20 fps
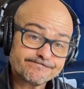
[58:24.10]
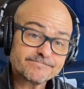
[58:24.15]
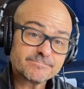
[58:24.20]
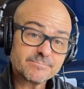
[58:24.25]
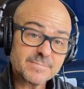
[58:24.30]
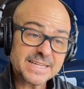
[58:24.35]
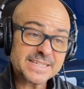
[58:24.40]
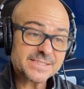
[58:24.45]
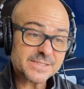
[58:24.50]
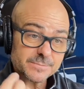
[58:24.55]

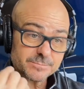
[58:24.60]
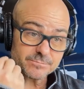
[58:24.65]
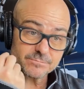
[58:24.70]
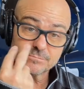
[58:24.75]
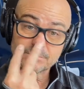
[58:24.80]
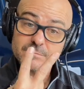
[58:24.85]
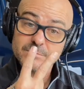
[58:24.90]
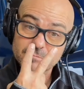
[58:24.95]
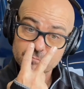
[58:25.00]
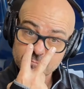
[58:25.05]
makes them
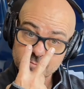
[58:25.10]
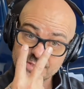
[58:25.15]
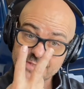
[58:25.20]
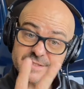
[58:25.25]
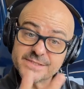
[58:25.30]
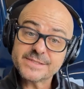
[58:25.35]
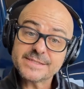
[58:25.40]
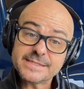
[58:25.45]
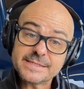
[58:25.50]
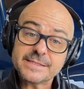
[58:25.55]

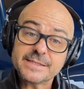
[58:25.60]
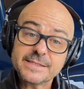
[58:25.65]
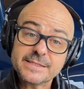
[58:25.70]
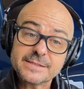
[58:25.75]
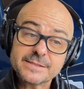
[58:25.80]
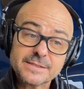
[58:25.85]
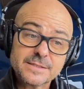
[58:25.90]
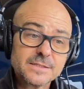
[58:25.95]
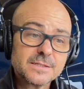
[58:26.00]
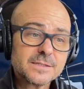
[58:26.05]
see
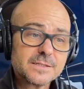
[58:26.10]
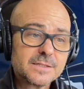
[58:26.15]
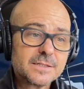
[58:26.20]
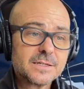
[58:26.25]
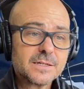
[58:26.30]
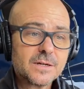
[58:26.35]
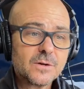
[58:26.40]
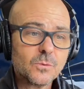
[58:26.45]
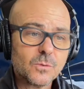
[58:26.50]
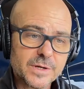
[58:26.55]

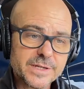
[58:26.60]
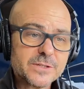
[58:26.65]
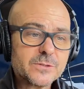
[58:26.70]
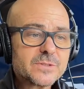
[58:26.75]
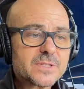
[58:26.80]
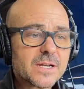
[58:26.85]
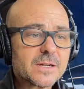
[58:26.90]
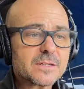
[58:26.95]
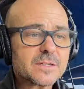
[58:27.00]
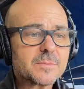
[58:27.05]
what you're
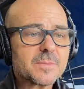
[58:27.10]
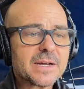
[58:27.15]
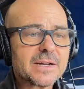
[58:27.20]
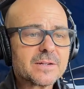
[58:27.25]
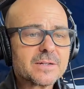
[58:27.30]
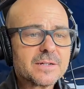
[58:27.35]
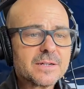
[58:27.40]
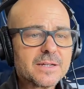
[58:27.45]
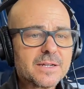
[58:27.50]
talking about.